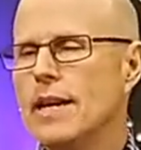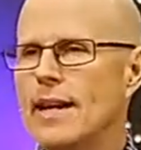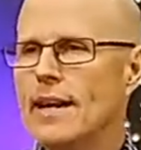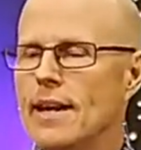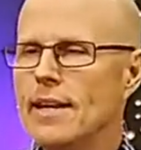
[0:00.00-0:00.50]

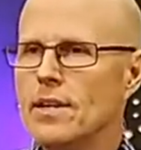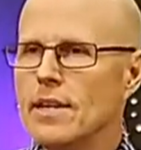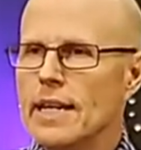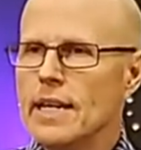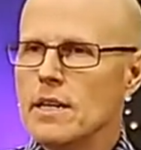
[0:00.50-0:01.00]
Uh, uh, you know,
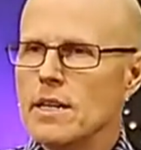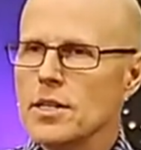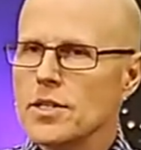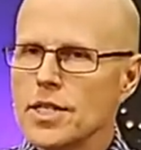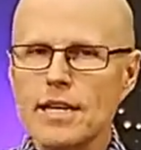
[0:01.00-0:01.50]
he'll,
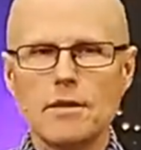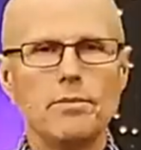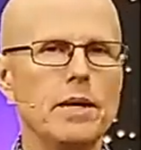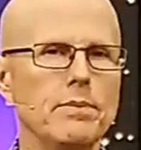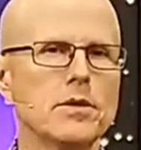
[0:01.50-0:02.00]
he'll send
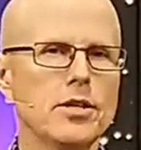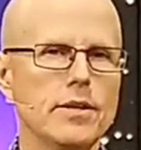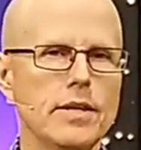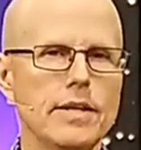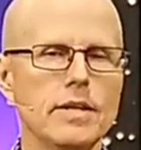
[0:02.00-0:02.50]
people to you.